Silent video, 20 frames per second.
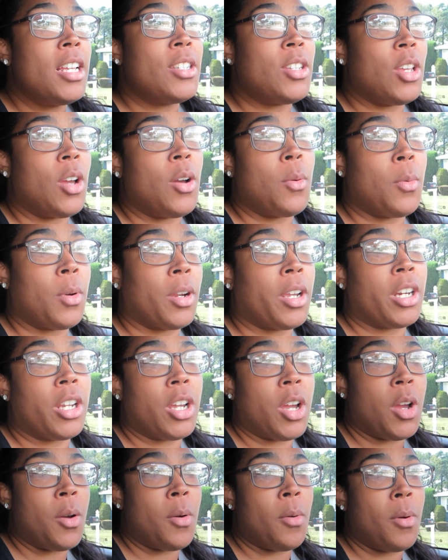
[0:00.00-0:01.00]
So we're gonna
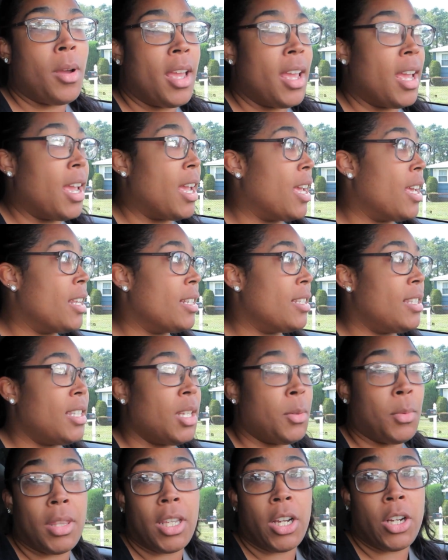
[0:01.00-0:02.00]
go and
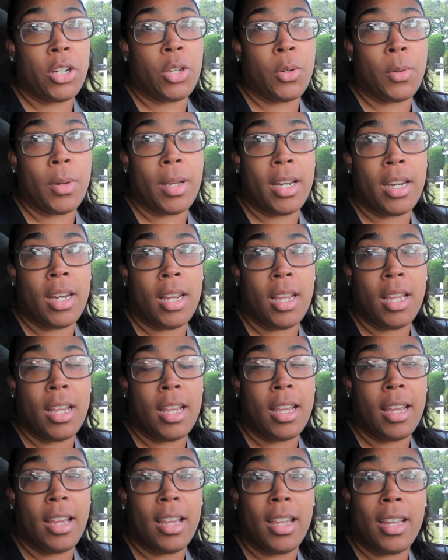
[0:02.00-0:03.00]
see what they're doing.
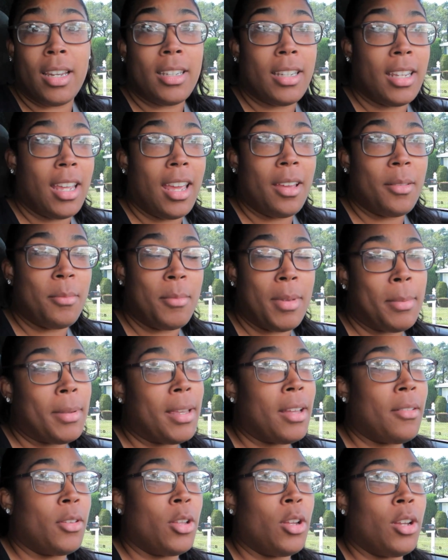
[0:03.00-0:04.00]
And yeah,
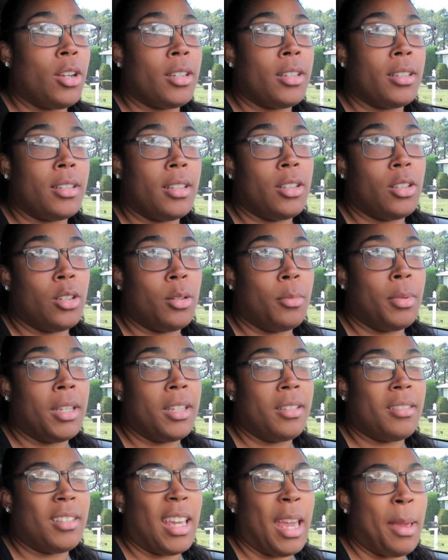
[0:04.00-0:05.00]
maybe I'll vlog a little
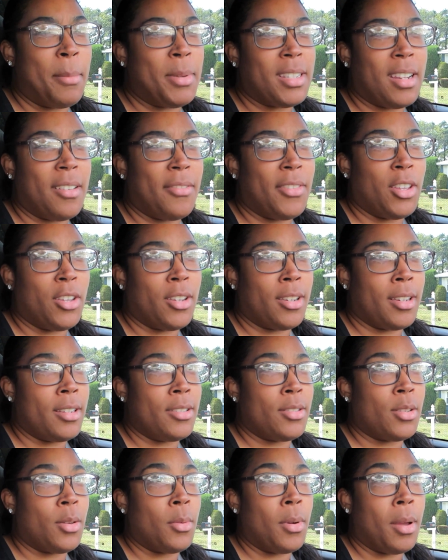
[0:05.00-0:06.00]
bit. Gabby's not feeling
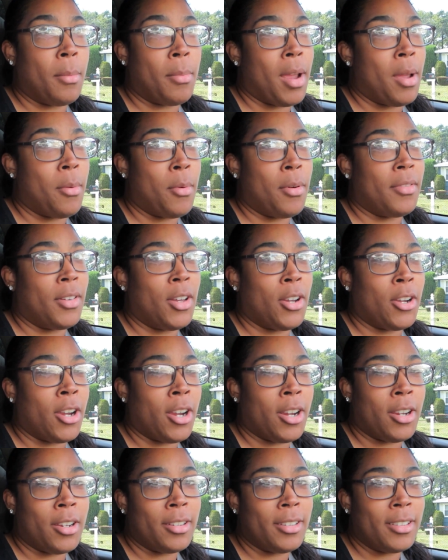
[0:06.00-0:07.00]
good, so I probably won't vlog
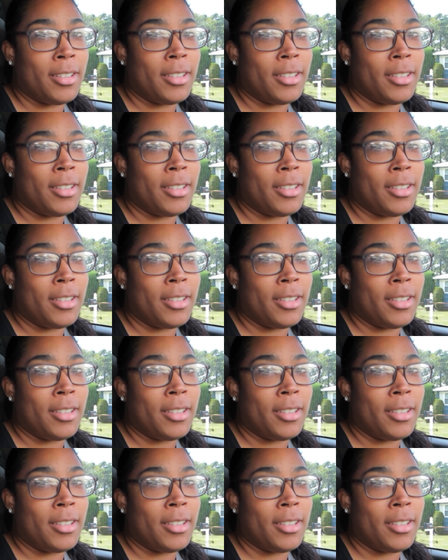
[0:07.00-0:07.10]
her.